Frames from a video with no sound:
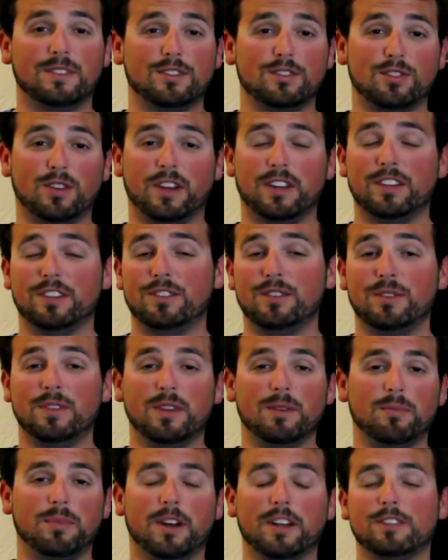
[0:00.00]
try to do
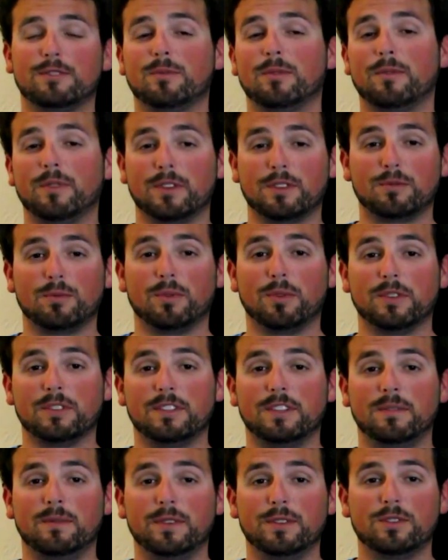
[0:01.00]
the impossible of exploring
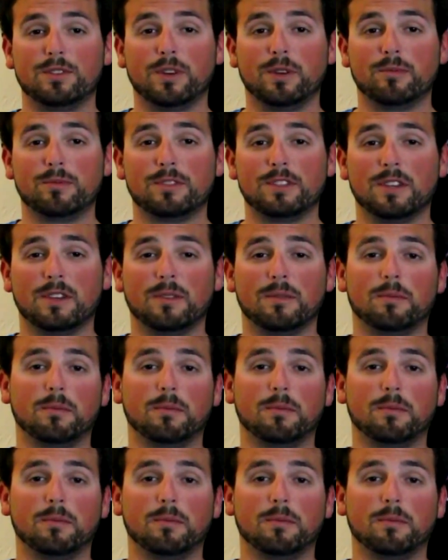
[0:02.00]
TV tropes,